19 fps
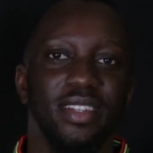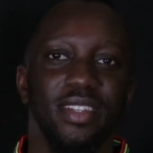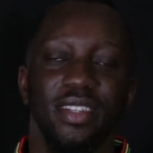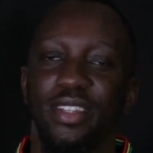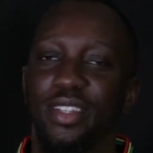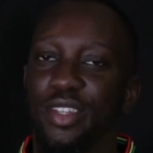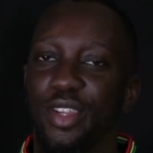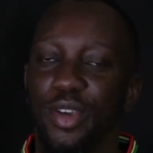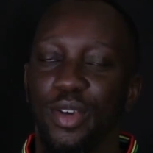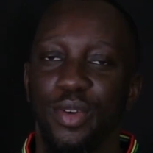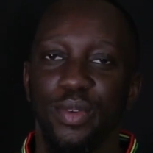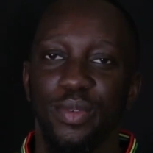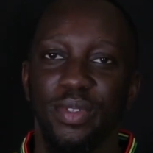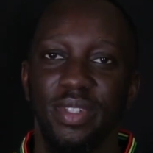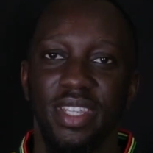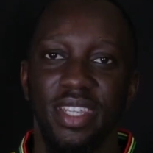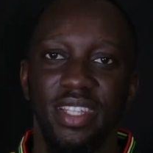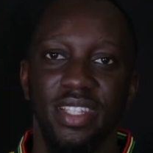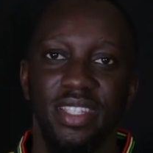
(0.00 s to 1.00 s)
No
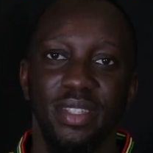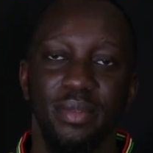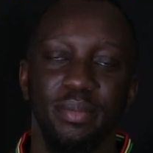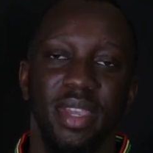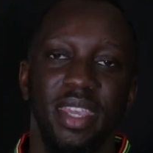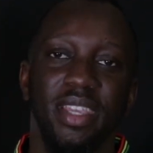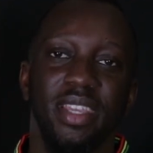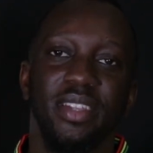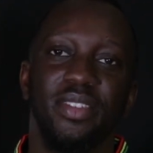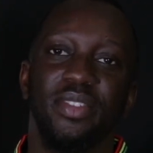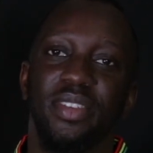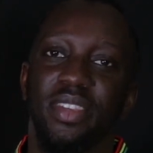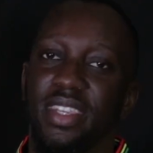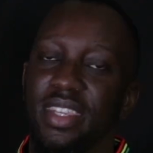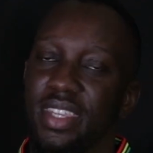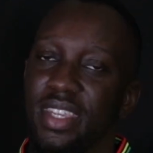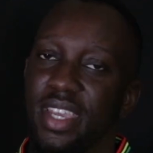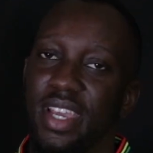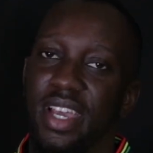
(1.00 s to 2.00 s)
need to make
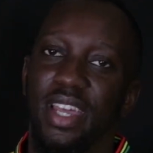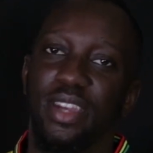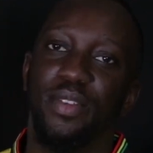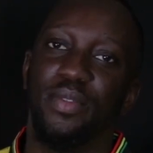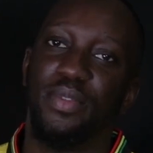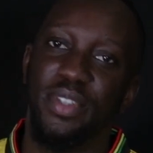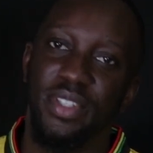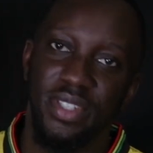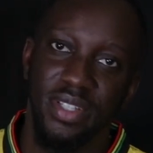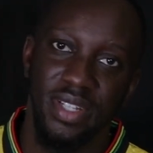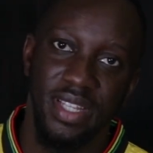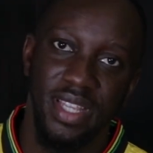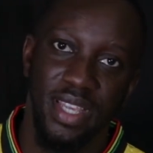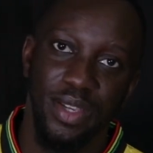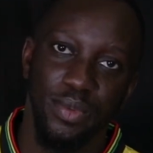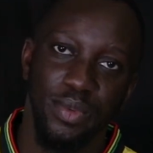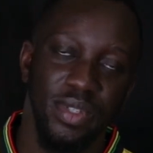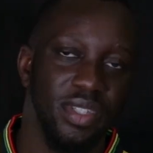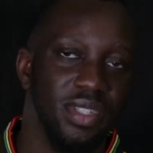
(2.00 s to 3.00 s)
Twi an official
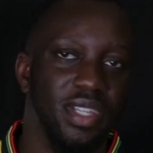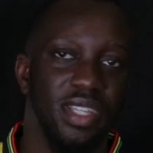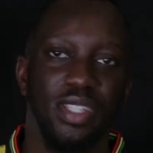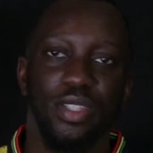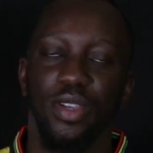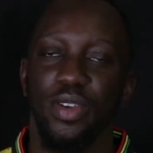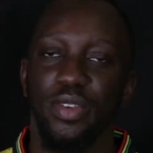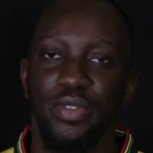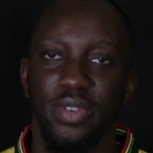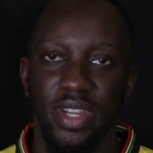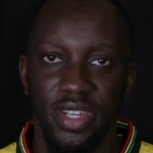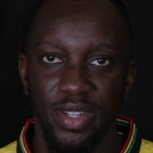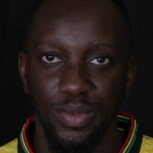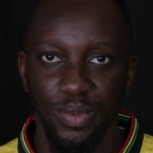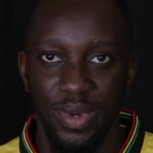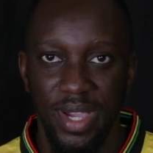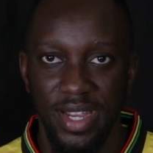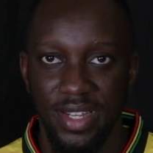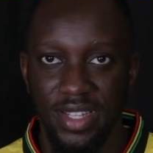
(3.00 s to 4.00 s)
language. It's already
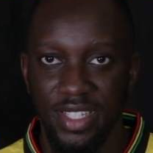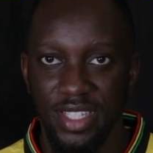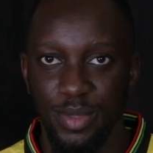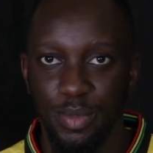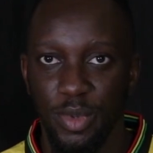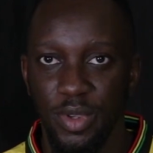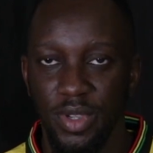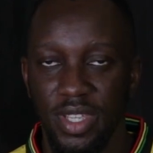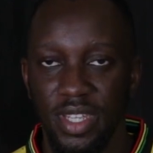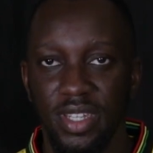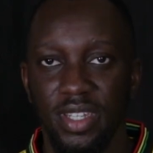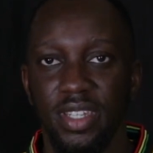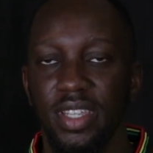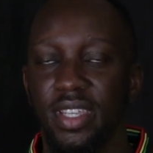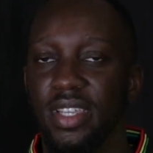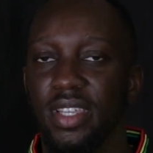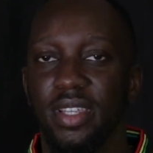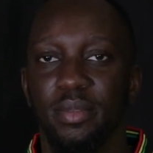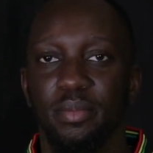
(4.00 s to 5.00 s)
widely spoken,
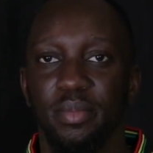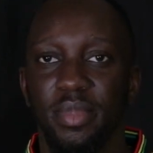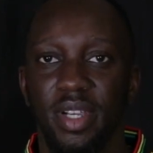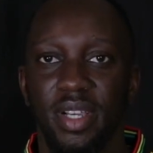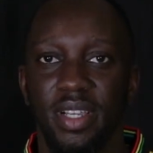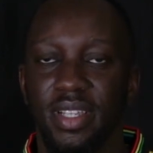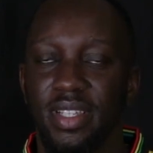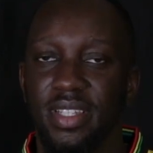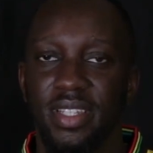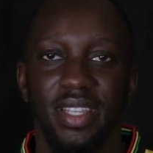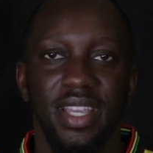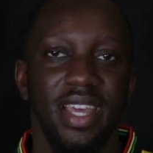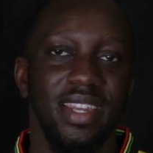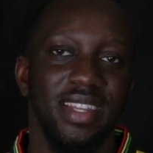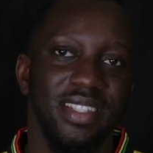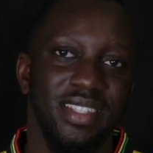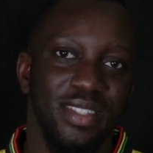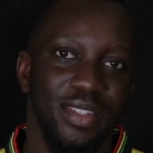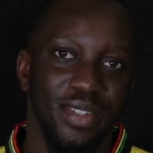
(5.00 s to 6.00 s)
but Ghana
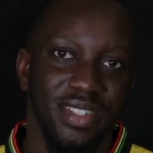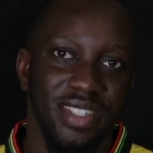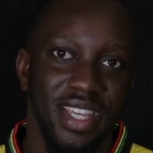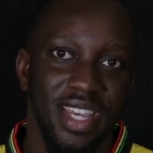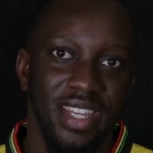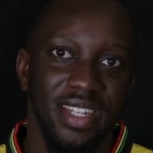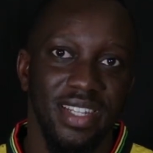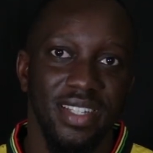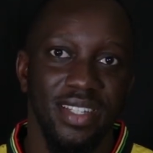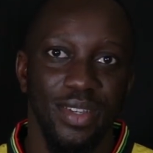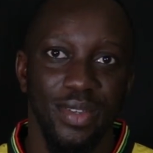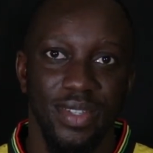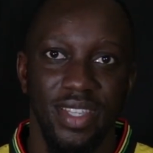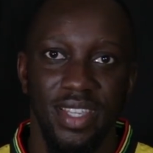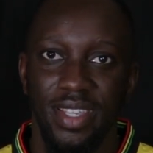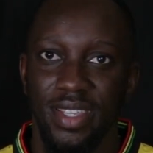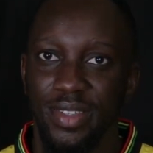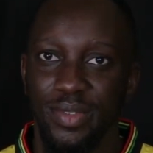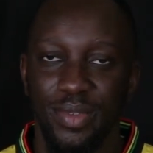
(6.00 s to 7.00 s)
is not China.
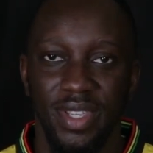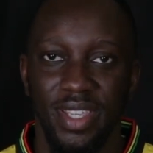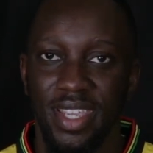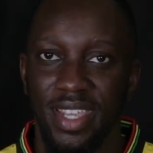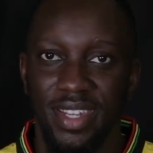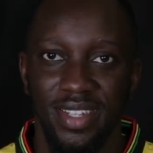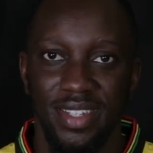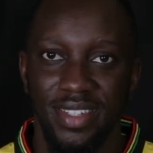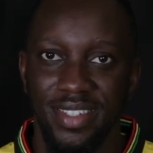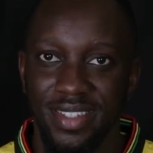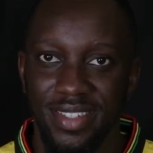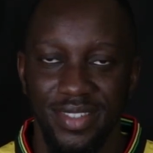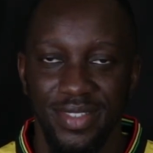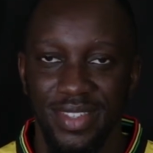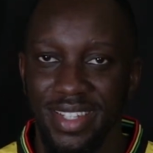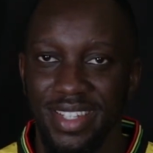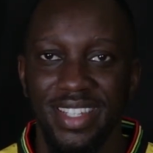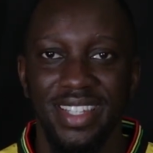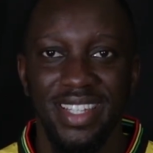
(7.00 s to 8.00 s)
Okay,
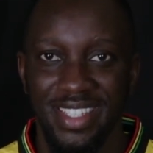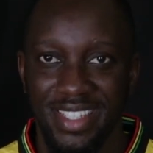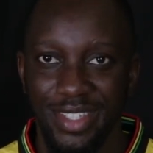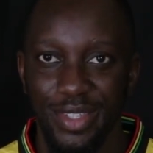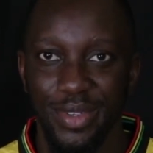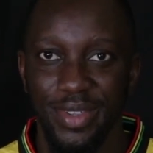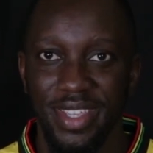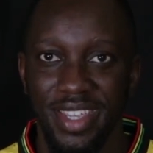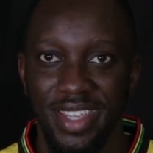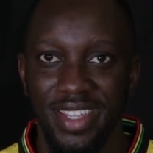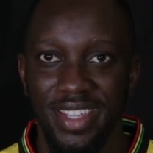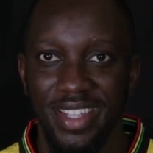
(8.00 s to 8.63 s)
this is okay.